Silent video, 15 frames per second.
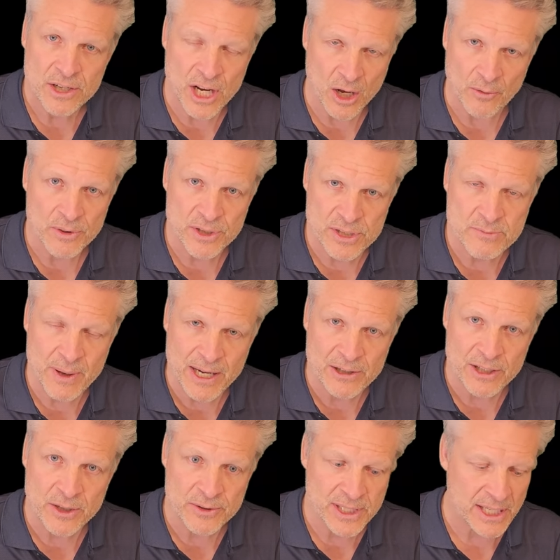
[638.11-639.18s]
No, there's
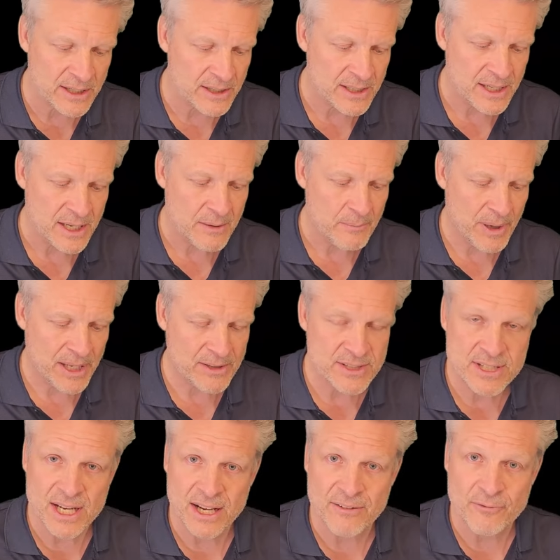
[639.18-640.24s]
better out there,
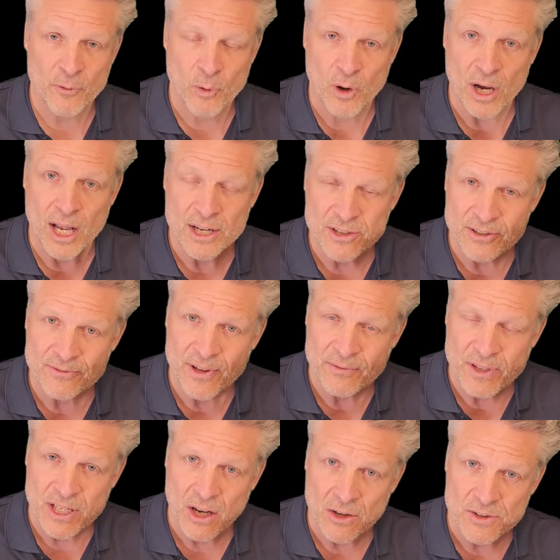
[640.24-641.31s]
but uh, for
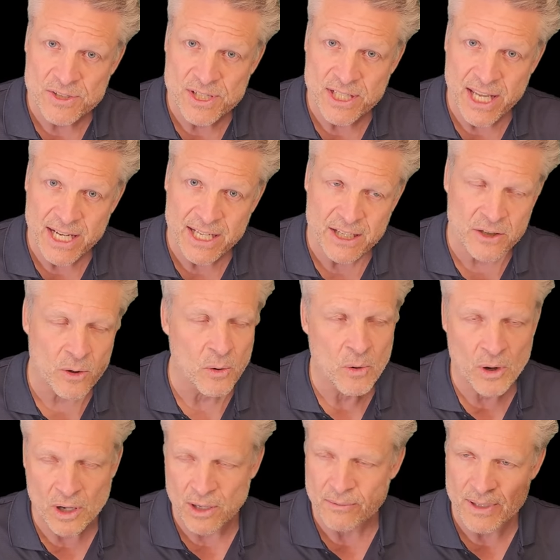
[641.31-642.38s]
$150 Canadian
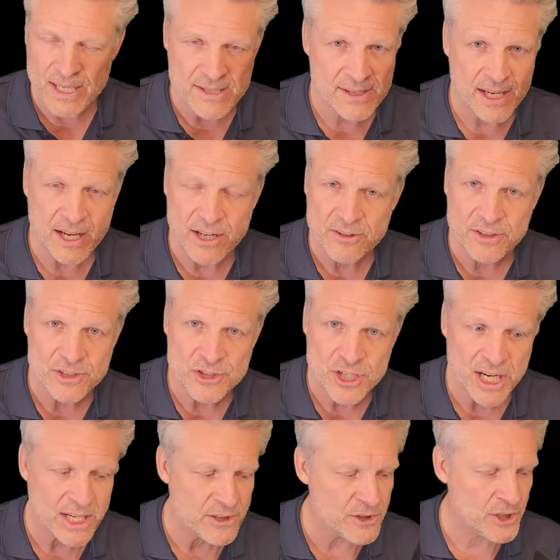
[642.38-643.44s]
or let's say 100 and
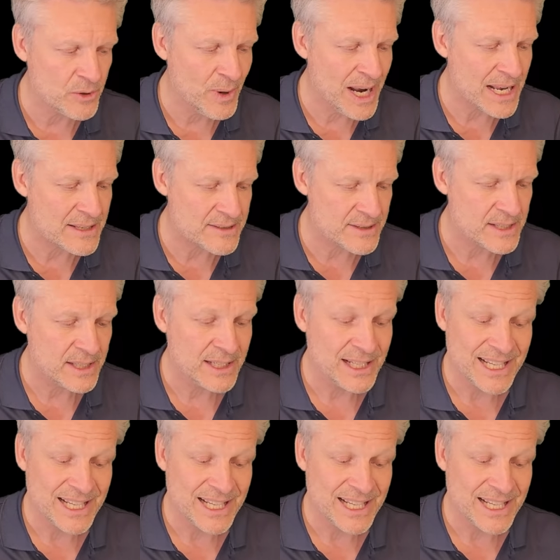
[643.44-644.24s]
change US,